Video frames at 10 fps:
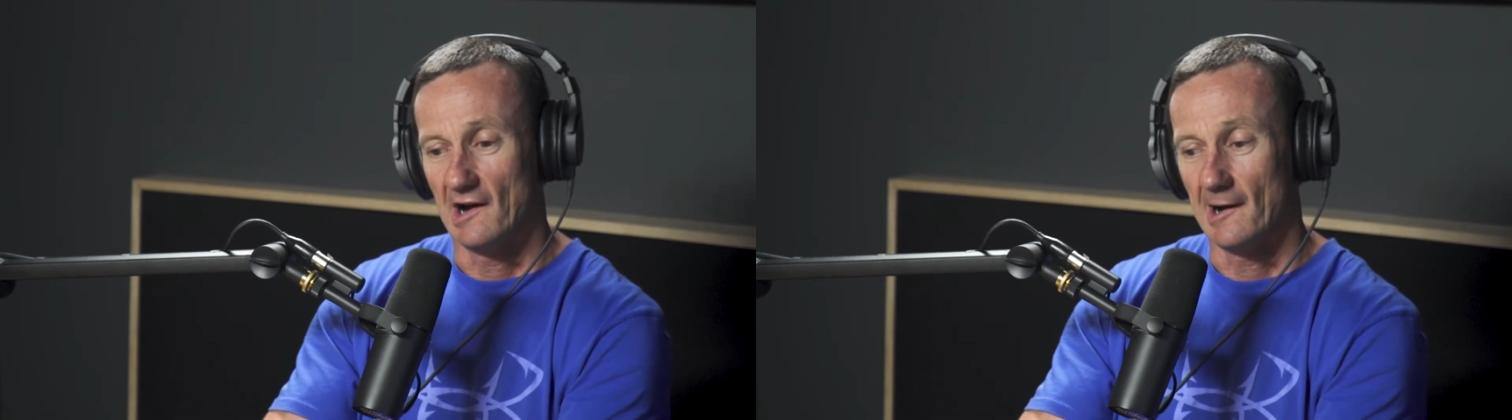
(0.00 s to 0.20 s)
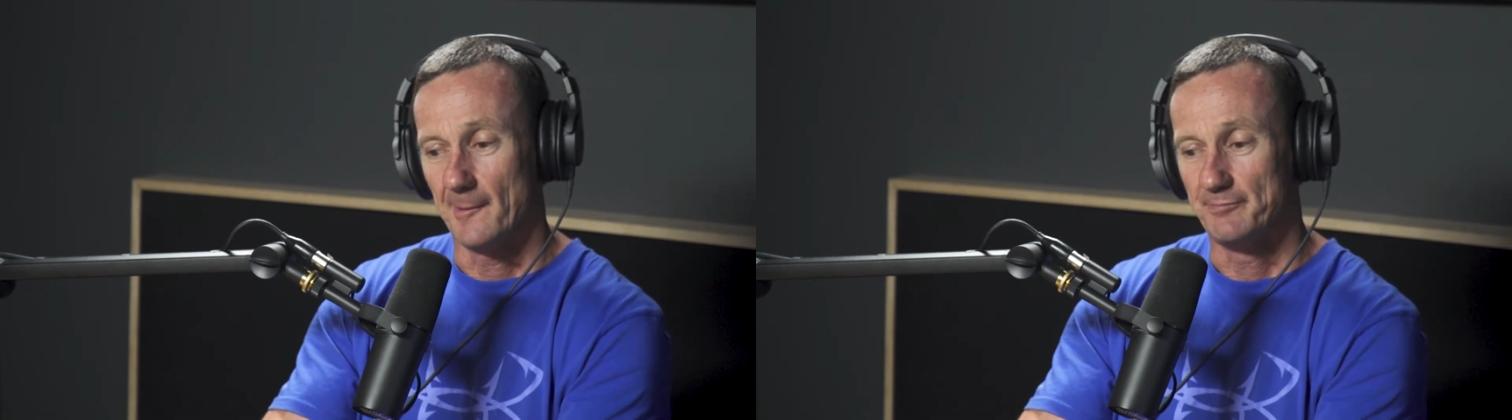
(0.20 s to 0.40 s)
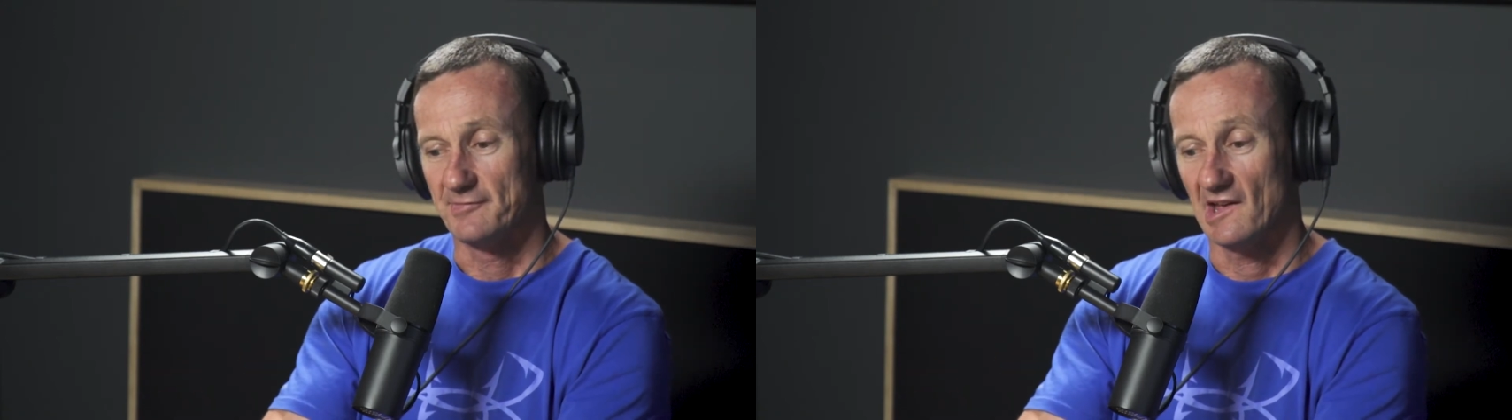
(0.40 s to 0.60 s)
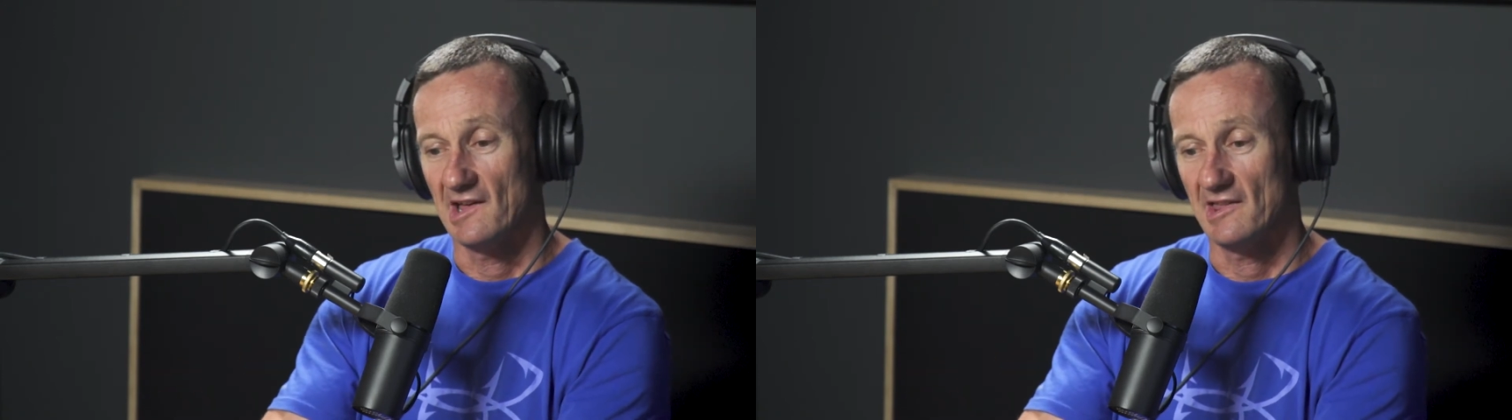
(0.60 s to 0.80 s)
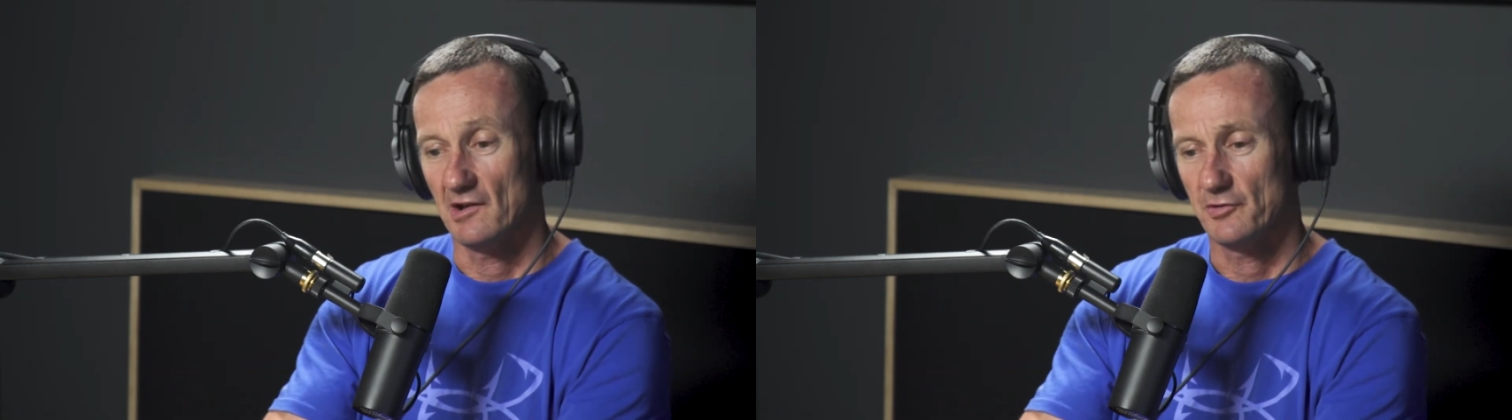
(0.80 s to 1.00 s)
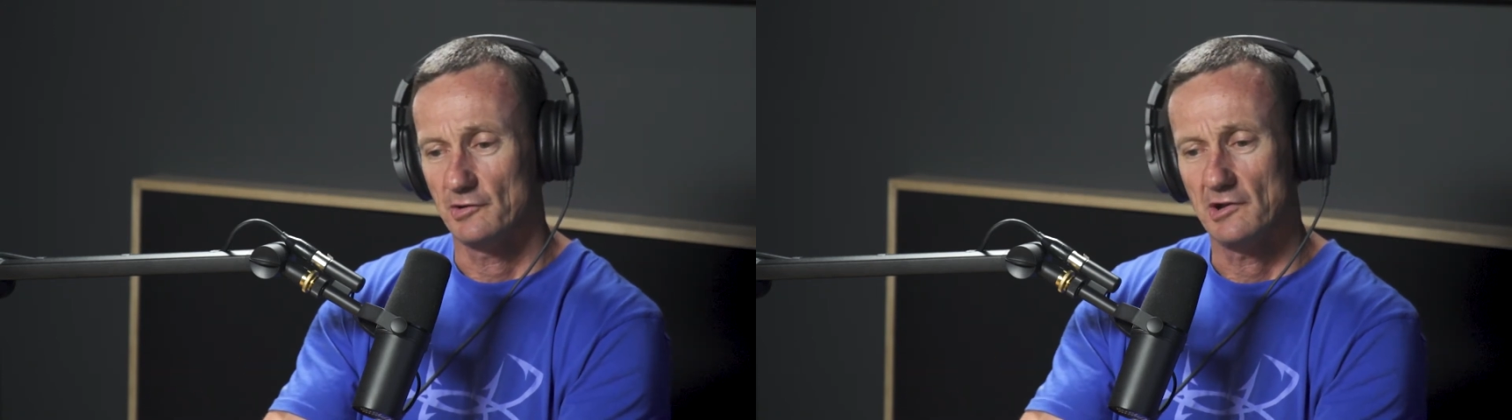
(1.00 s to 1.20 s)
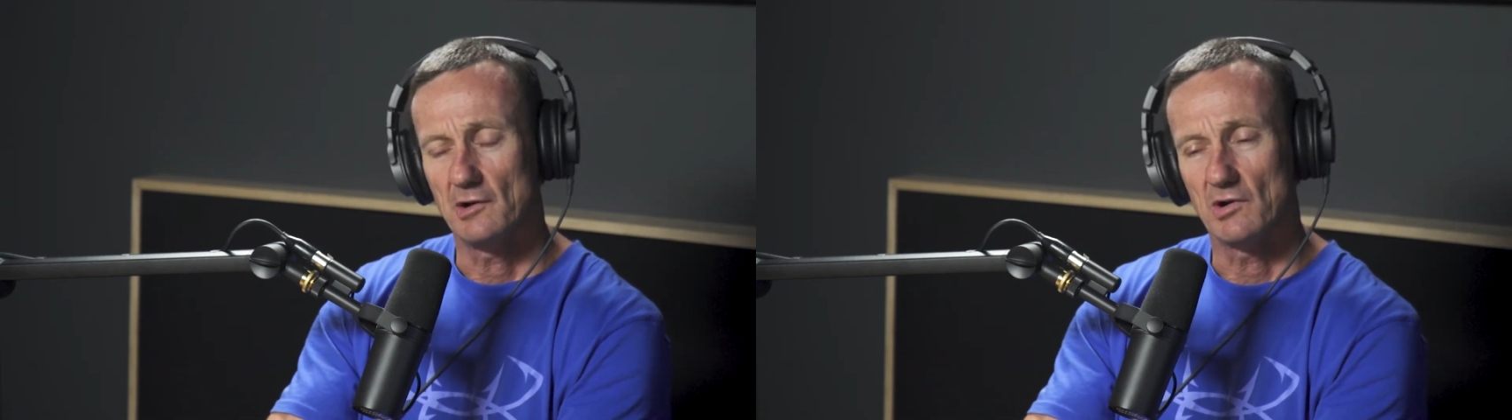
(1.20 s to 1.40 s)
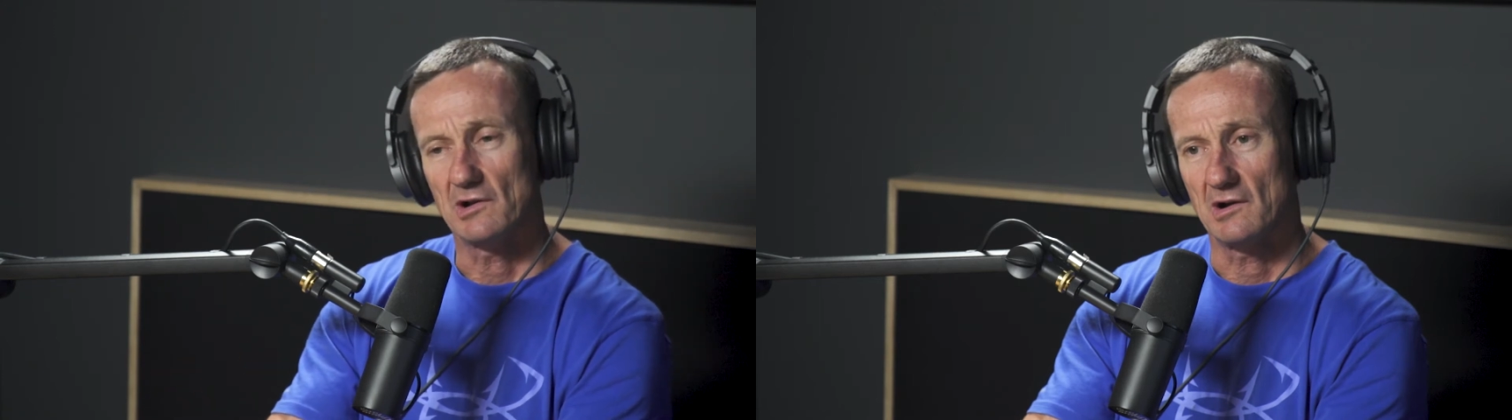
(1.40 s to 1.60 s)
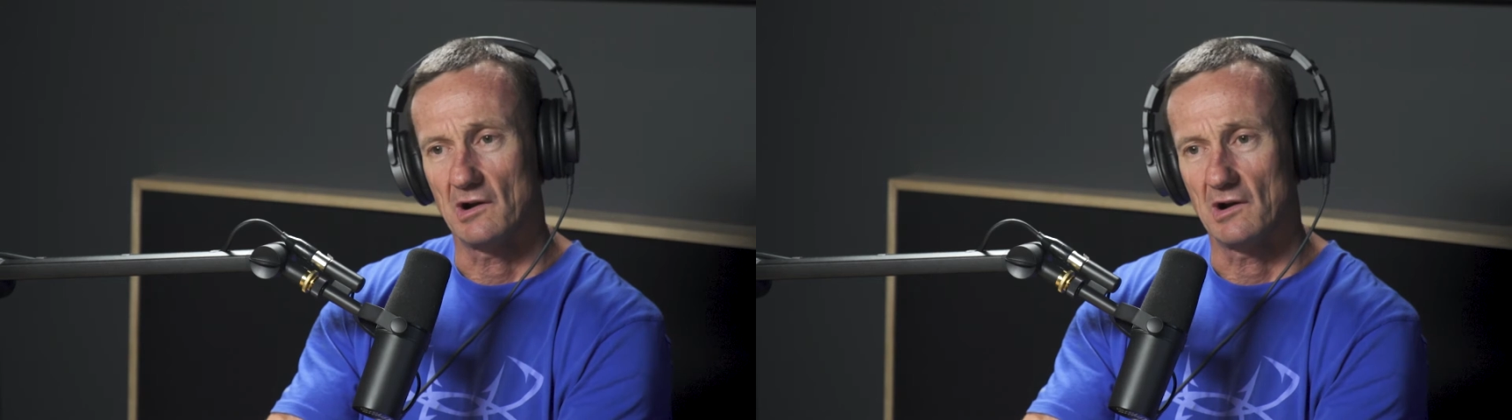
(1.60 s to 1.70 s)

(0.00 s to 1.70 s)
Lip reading: And then I thought, you know what?